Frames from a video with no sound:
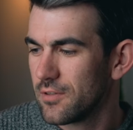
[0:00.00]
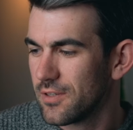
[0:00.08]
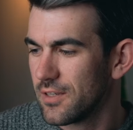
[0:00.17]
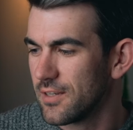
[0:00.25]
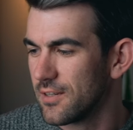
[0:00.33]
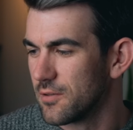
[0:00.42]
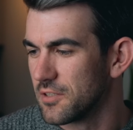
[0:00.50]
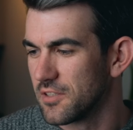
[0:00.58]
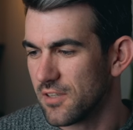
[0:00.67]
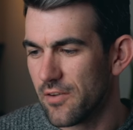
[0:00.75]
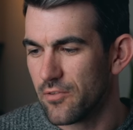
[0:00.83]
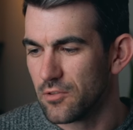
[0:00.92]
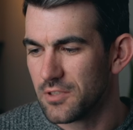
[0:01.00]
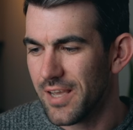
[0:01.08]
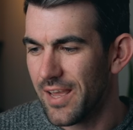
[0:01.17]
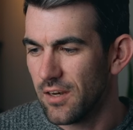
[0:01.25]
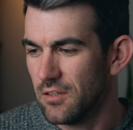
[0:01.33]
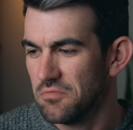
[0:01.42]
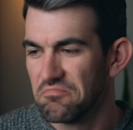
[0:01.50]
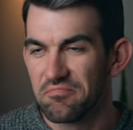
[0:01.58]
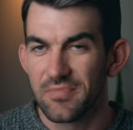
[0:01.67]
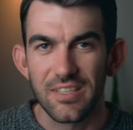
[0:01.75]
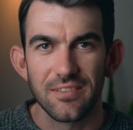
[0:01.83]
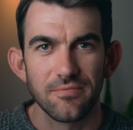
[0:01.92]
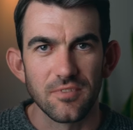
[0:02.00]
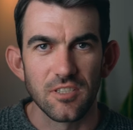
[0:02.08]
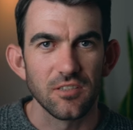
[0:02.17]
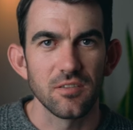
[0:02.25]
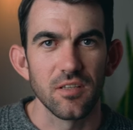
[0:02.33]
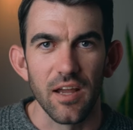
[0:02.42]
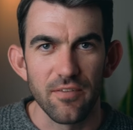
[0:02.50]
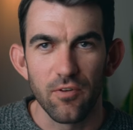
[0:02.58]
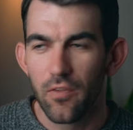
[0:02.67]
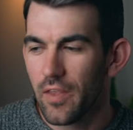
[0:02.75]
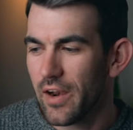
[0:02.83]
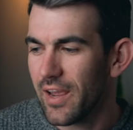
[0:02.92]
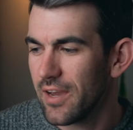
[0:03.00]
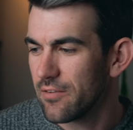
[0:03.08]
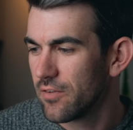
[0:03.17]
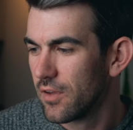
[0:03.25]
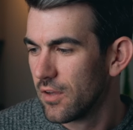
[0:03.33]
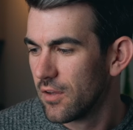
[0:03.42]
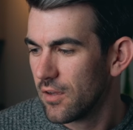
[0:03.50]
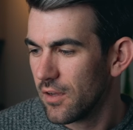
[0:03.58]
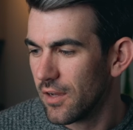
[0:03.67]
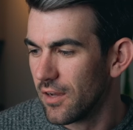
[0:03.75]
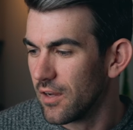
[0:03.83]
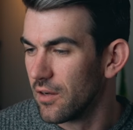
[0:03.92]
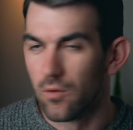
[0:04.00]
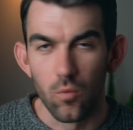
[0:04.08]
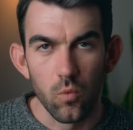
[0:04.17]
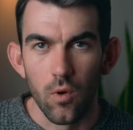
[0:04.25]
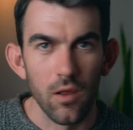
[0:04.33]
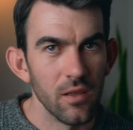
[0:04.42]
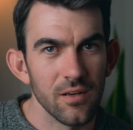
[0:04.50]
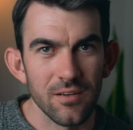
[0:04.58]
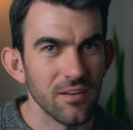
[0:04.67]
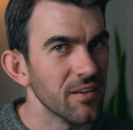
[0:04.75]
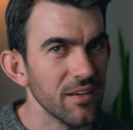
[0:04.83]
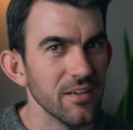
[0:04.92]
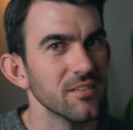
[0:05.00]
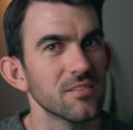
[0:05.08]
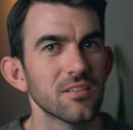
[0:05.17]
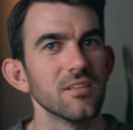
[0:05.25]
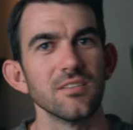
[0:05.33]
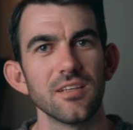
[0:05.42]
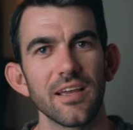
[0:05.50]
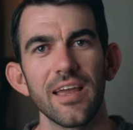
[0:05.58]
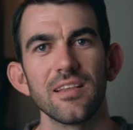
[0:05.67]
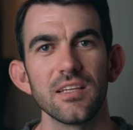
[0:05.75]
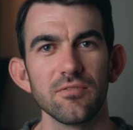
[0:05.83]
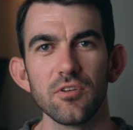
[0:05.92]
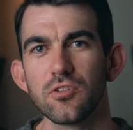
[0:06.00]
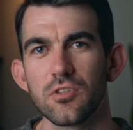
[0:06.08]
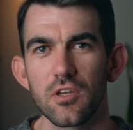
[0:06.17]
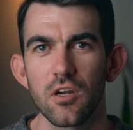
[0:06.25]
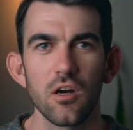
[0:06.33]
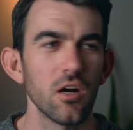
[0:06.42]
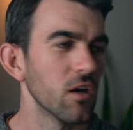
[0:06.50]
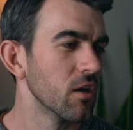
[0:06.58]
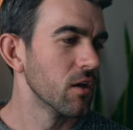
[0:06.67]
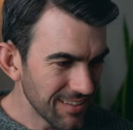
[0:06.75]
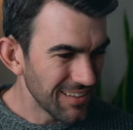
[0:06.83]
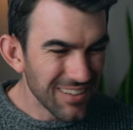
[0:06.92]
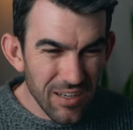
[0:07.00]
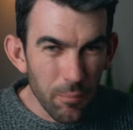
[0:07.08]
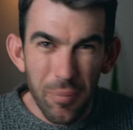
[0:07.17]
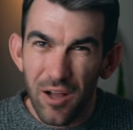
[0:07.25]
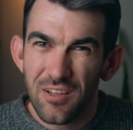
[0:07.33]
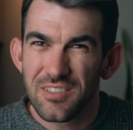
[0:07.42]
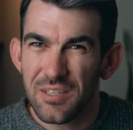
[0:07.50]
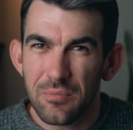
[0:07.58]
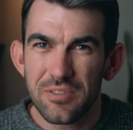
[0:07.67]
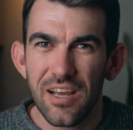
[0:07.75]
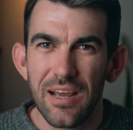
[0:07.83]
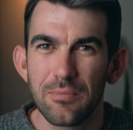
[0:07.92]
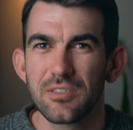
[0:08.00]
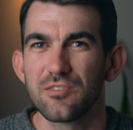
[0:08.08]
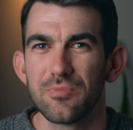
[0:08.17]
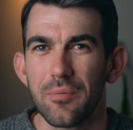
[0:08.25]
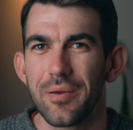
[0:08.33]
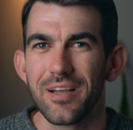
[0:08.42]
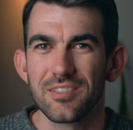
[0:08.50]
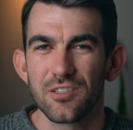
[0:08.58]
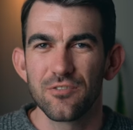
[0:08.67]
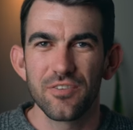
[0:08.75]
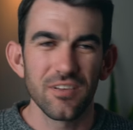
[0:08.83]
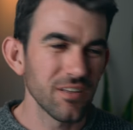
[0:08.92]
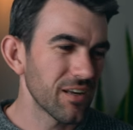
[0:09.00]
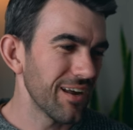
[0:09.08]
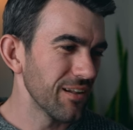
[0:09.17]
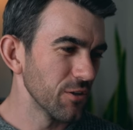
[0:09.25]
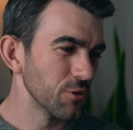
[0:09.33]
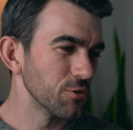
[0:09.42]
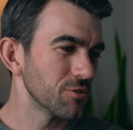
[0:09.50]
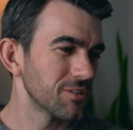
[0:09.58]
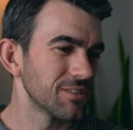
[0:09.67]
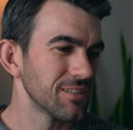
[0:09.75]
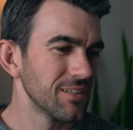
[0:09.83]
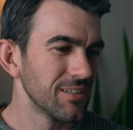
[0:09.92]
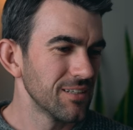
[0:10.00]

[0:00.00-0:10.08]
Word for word: Uh, what is this? iPhone 10. Yeah, just the iPhone that I have, uh, wallet and keys because I can't leave those in the car. A belt sometimes if my pants are feeling kind of loose.